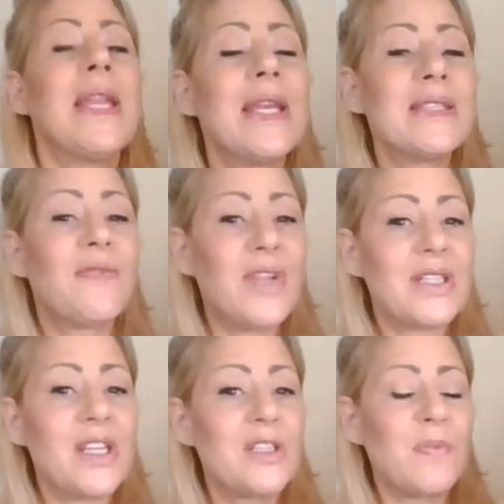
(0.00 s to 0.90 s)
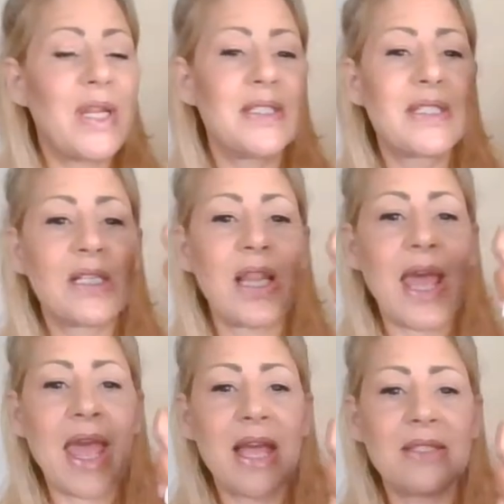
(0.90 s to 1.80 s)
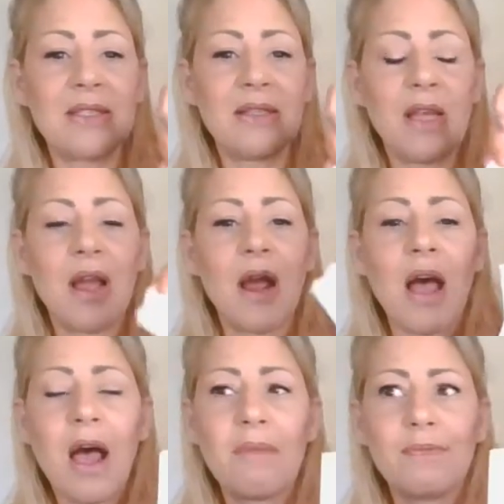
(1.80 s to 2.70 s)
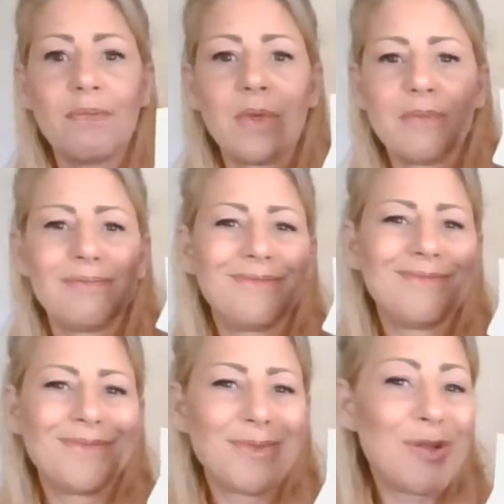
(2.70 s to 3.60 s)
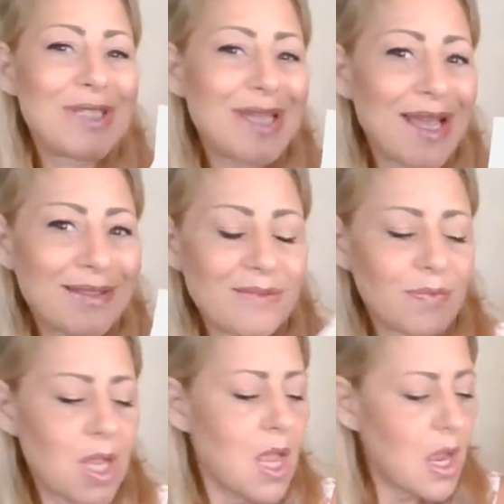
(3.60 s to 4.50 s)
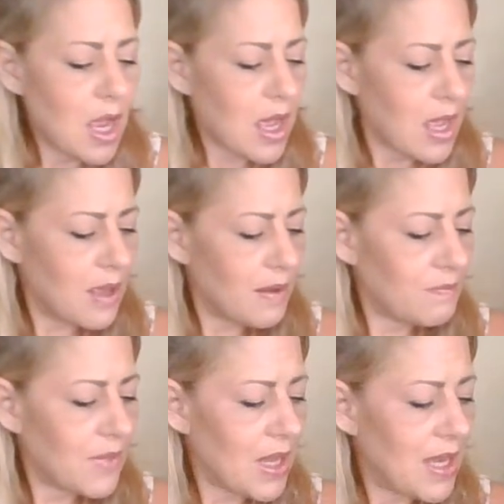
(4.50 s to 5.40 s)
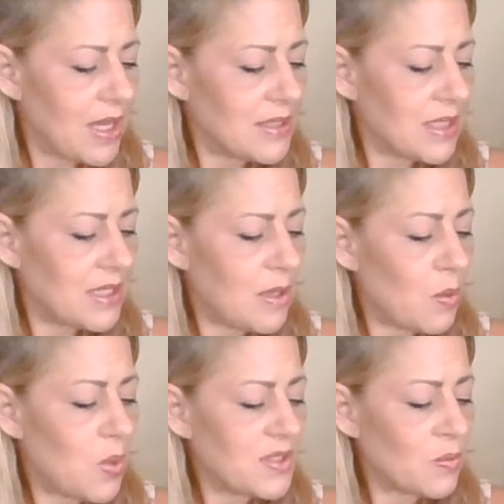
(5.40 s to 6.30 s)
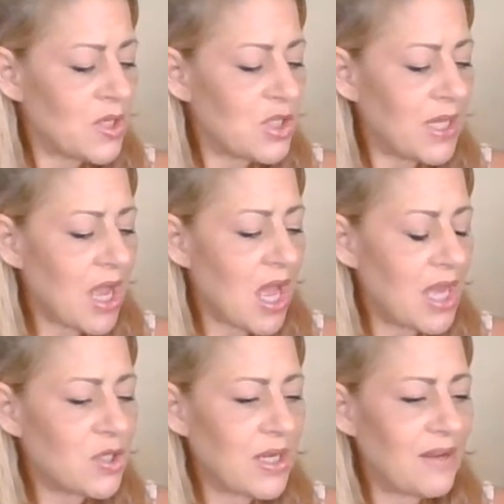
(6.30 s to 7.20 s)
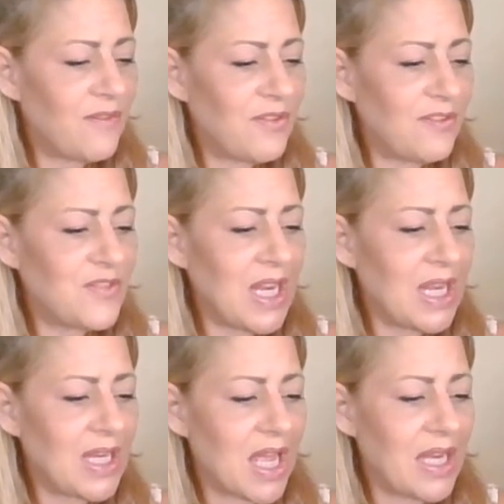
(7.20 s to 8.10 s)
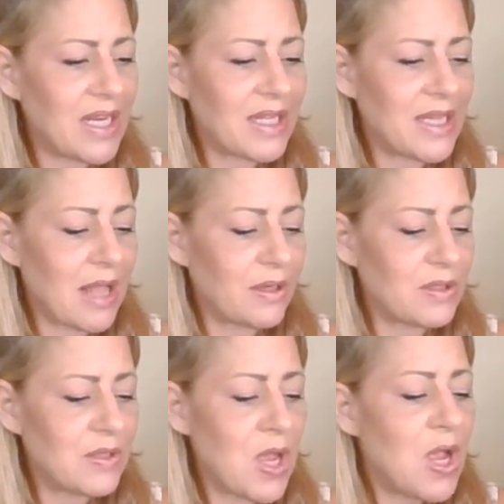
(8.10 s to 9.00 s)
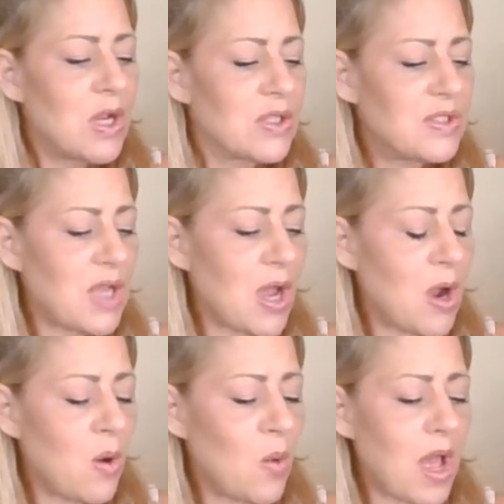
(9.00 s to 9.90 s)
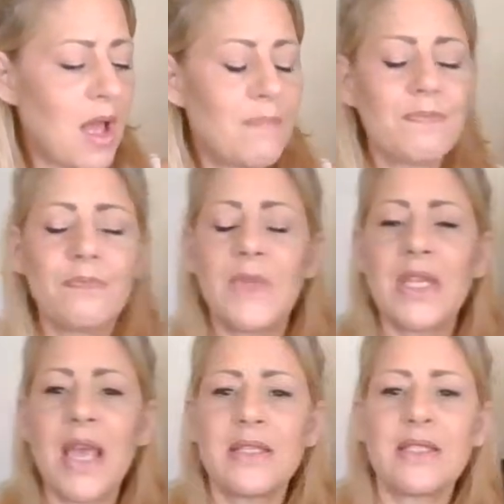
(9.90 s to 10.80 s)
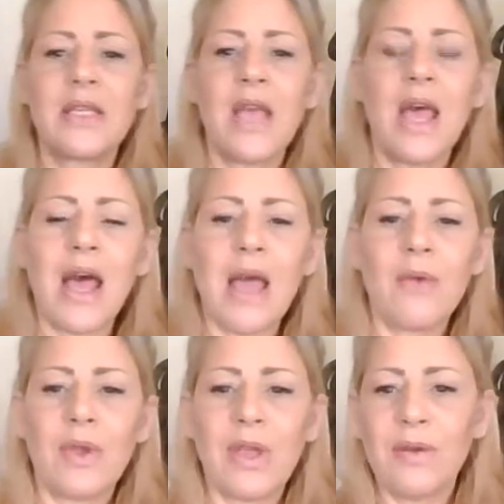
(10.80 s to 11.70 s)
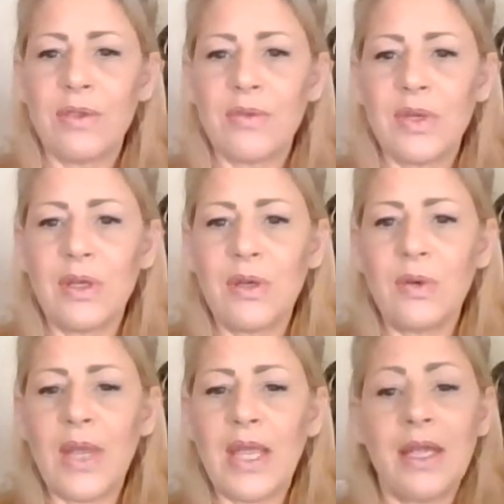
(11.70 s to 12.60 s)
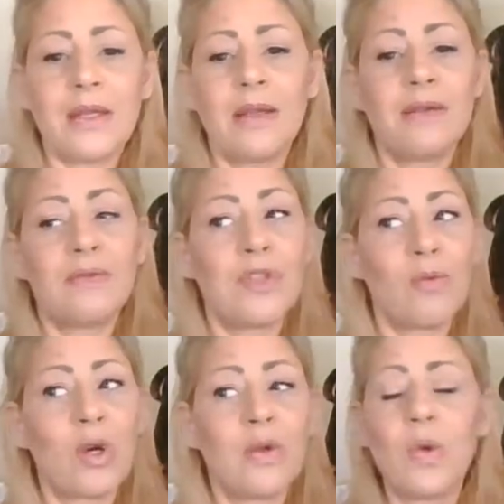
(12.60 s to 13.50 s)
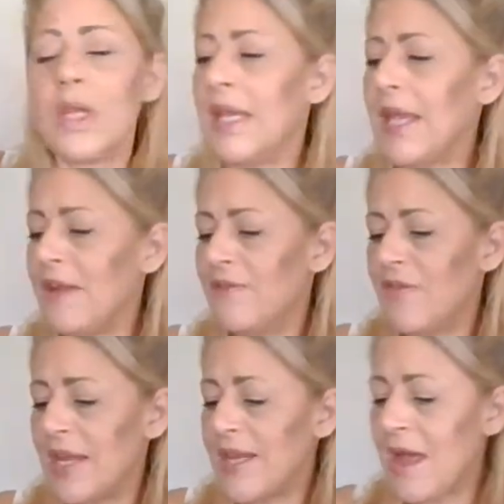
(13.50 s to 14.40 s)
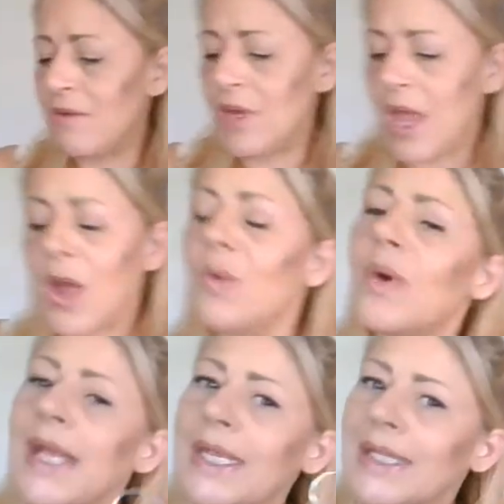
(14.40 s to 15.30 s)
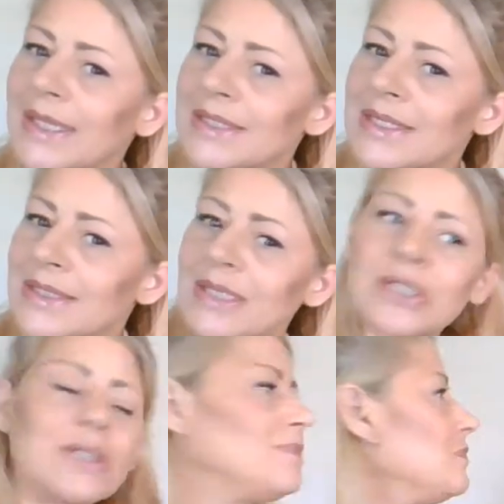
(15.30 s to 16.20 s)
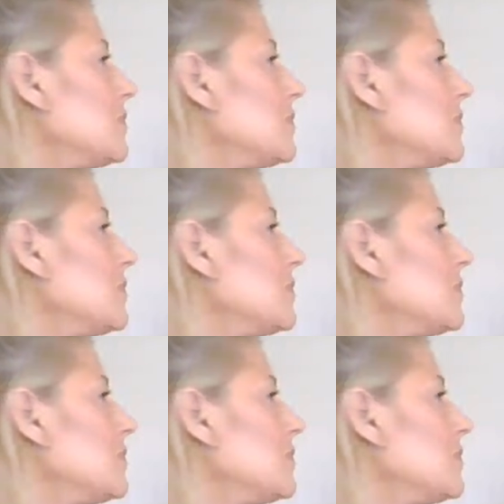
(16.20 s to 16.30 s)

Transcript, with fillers: it is vintage, but it still has um, newer tags. Um, and it was originally $159. So, um, yes, I will go through and do more Googling and find out what I can list this under.